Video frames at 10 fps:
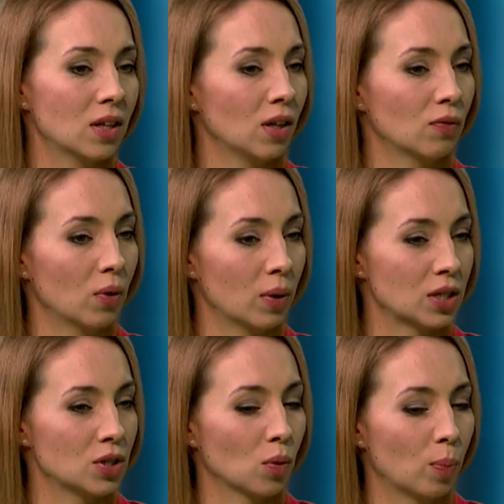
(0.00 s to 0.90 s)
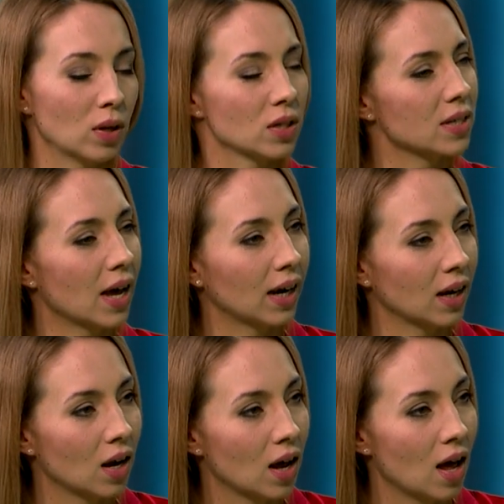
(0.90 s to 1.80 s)
influence John Paul
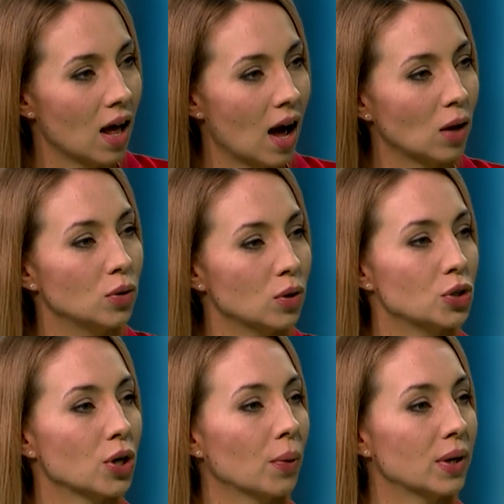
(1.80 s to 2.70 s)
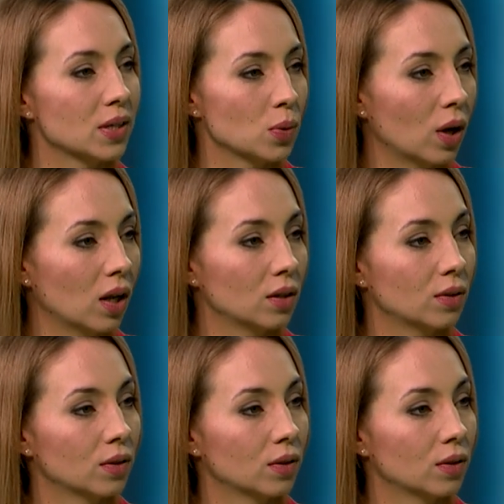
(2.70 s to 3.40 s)
II? How do you show it as well?